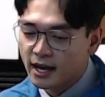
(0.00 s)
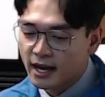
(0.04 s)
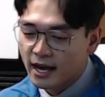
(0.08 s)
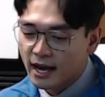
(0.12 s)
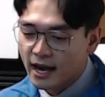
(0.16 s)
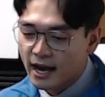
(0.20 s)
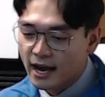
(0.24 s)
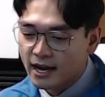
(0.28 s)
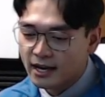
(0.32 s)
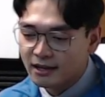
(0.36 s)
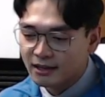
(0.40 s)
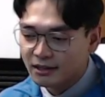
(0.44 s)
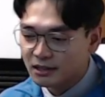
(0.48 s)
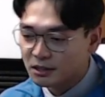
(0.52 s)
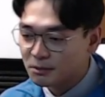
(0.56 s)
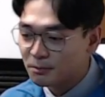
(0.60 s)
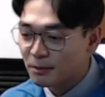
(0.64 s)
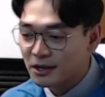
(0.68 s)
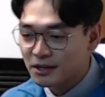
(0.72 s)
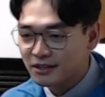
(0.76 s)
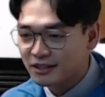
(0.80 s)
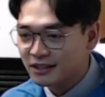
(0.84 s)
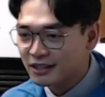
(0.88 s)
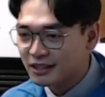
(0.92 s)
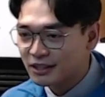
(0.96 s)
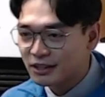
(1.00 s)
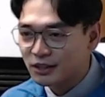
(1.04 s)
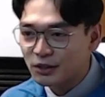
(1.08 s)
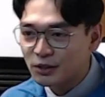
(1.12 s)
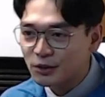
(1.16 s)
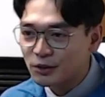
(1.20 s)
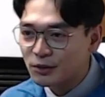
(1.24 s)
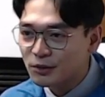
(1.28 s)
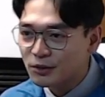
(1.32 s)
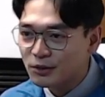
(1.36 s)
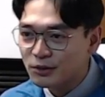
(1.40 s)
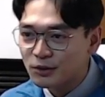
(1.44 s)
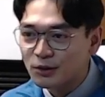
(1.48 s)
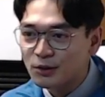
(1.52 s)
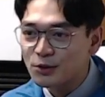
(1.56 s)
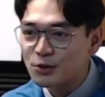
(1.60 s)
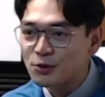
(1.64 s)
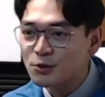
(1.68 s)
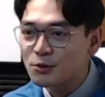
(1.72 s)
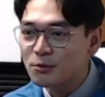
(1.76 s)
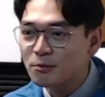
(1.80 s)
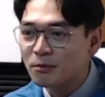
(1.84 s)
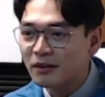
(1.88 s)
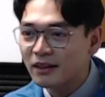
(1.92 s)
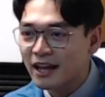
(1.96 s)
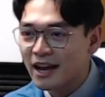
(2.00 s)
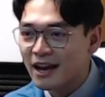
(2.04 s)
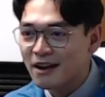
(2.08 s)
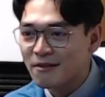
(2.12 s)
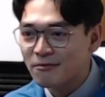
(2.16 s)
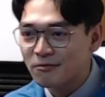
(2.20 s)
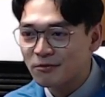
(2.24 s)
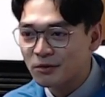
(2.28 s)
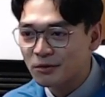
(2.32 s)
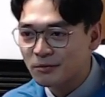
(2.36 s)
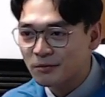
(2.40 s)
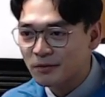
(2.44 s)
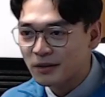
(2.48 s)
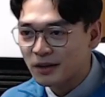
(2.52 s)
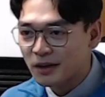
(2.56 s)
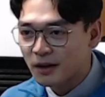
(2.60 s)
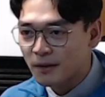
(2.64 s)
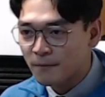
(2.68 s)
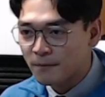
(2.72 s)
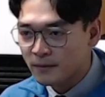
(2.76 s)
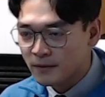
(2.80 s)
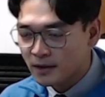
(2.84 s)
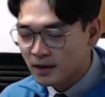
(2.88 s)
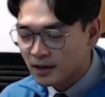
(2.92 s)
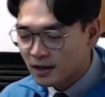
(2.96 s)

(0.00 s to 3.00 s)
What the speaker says: And especially the new plan from